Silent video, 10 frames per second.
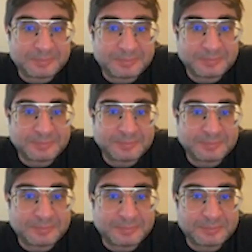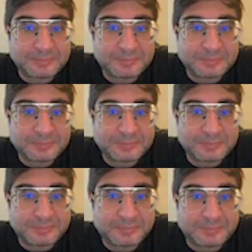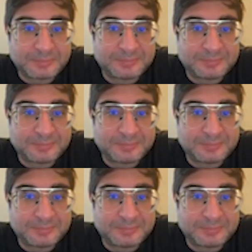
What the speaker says: The person shown says nothing.